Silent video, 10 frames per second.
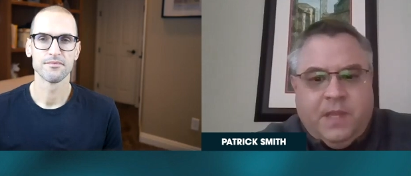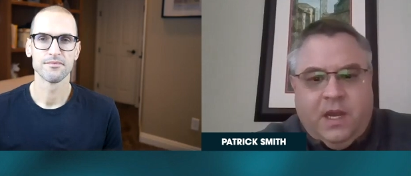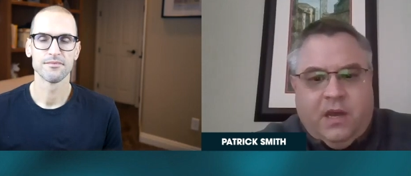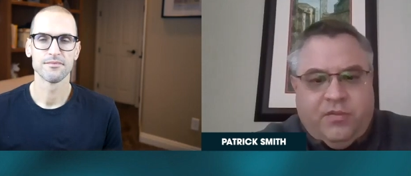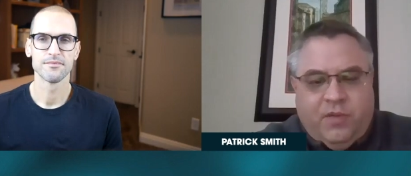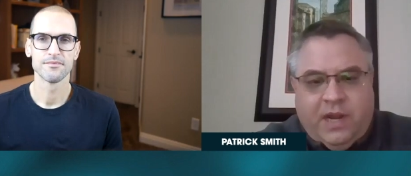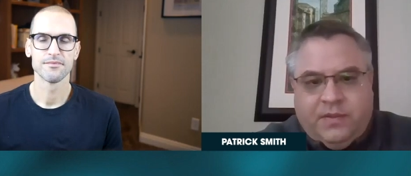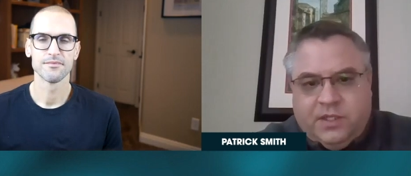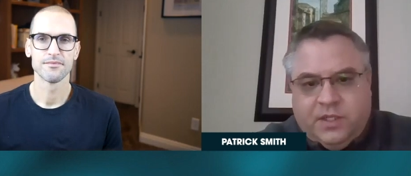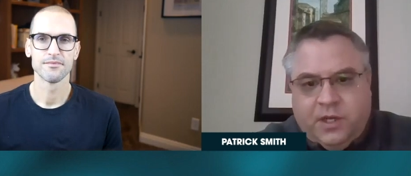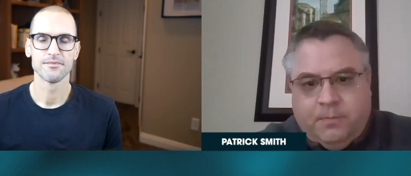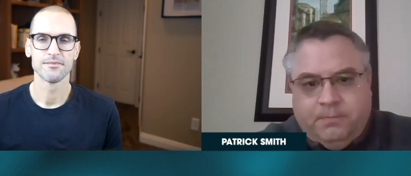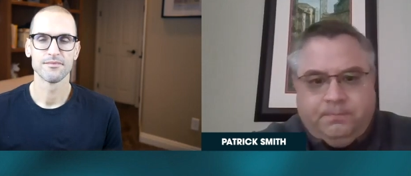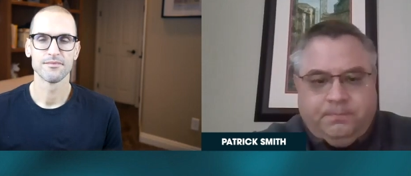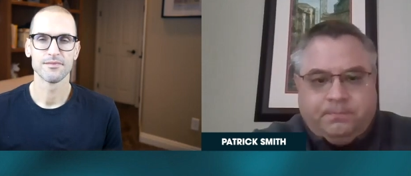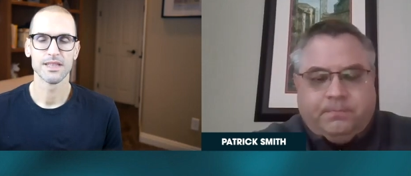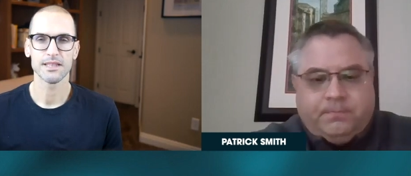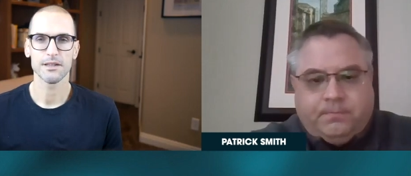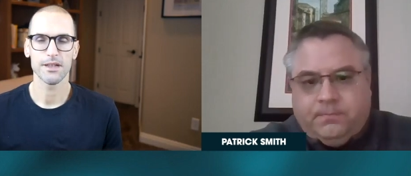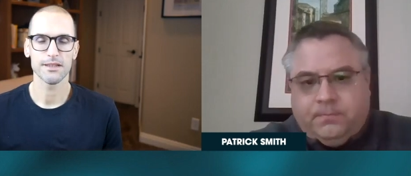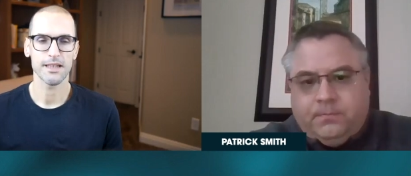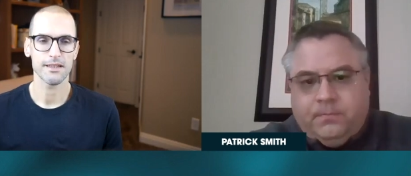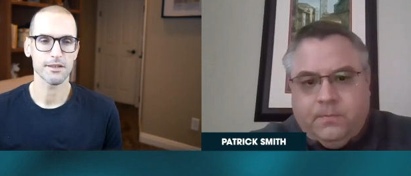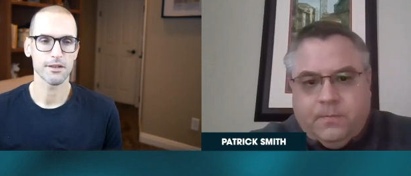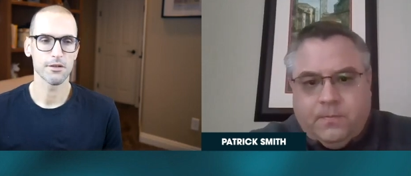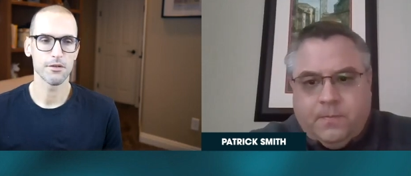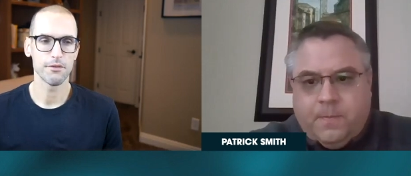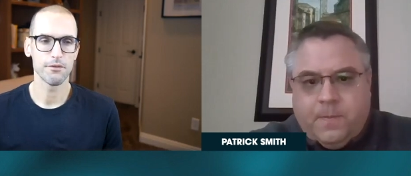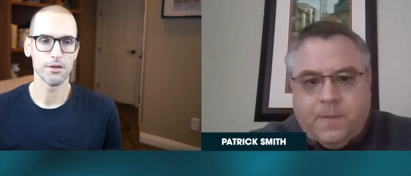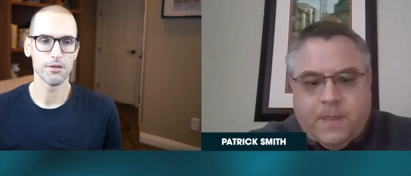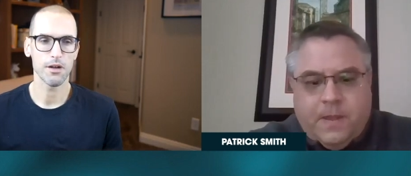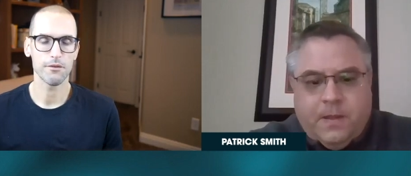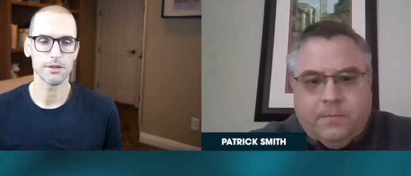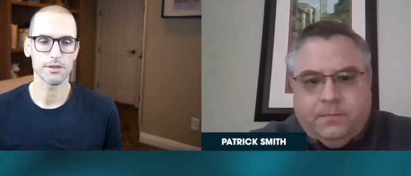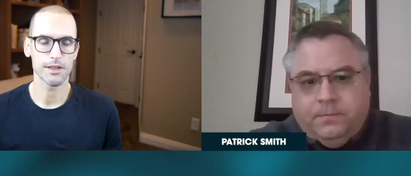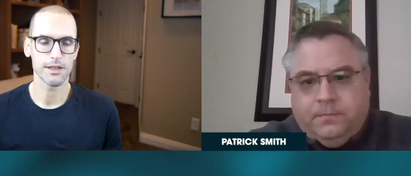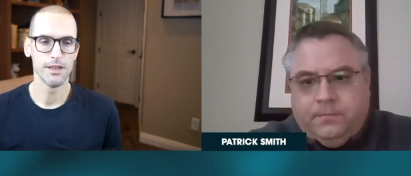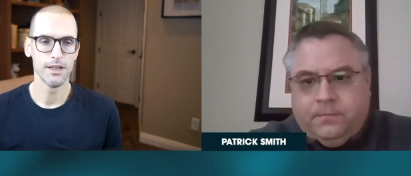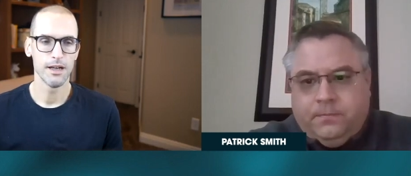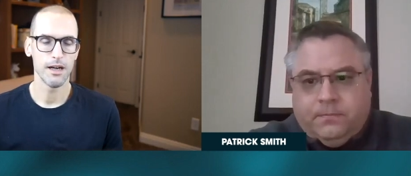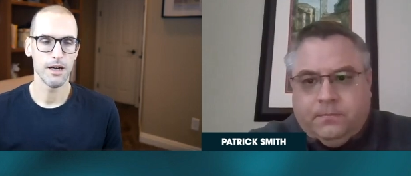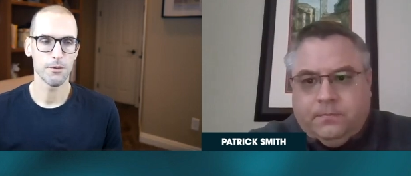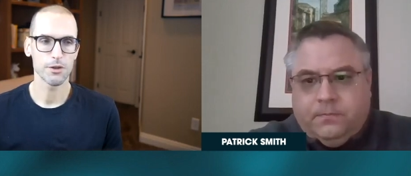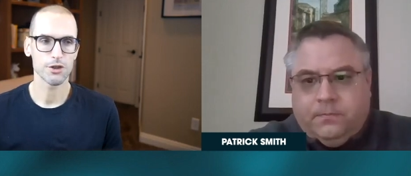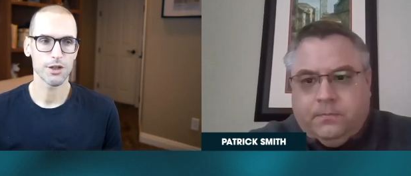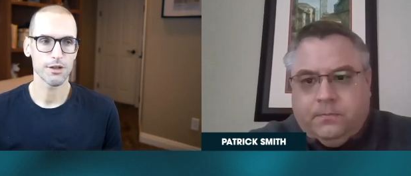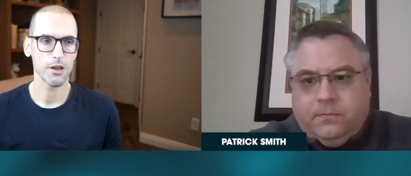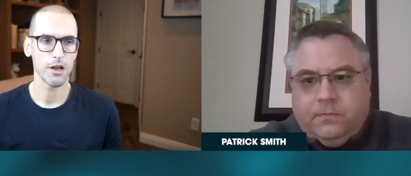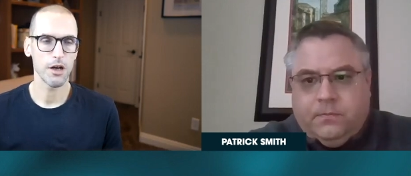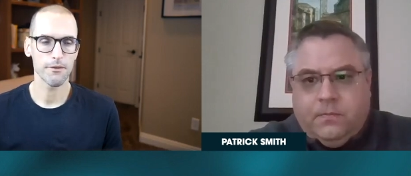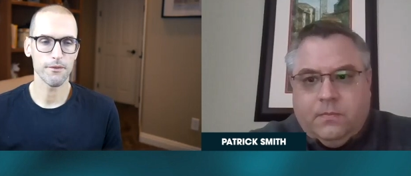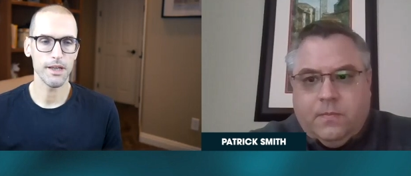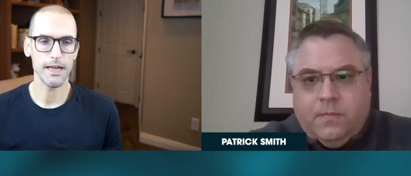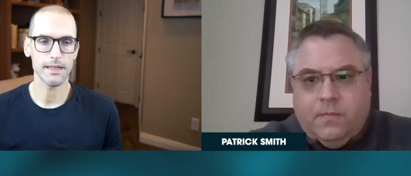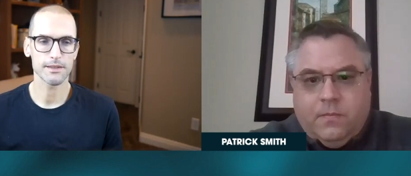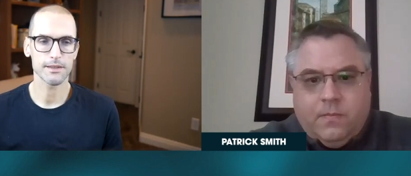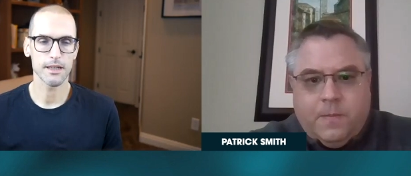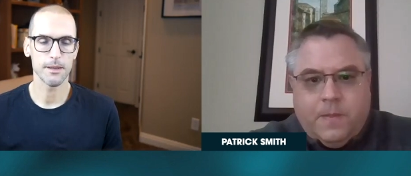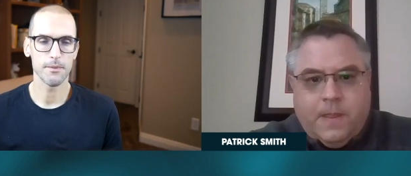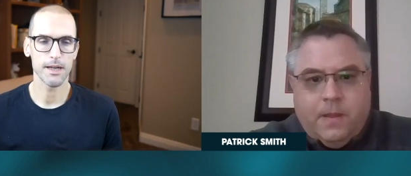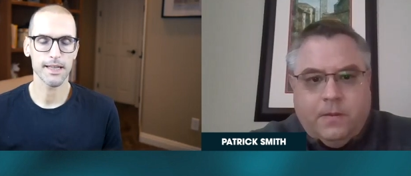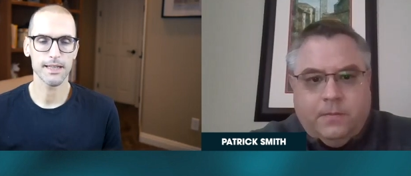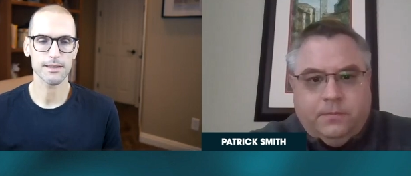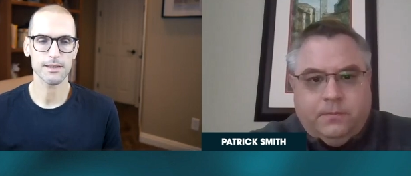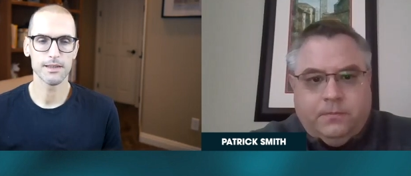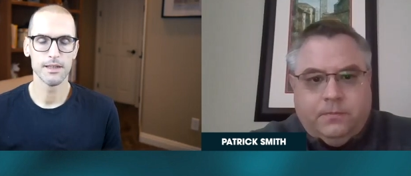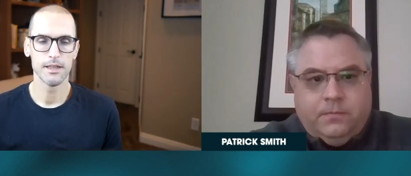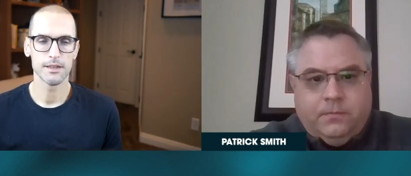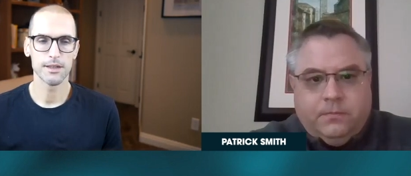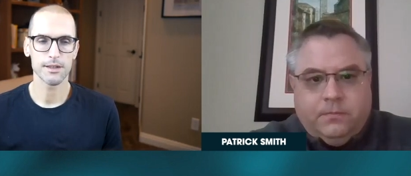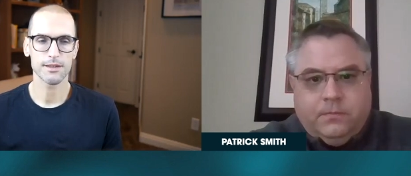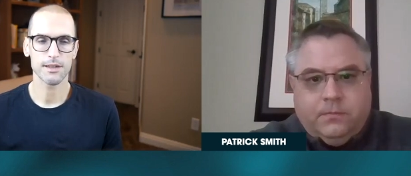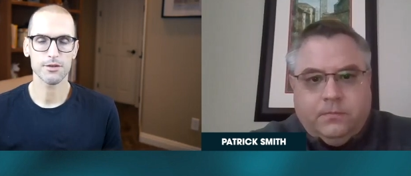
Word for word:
Speaker 1: uh, throughout this year.
Speaker 2: That's a fantastic overview. Obviously, uh, we share a lot of that. Um, I guess there's there's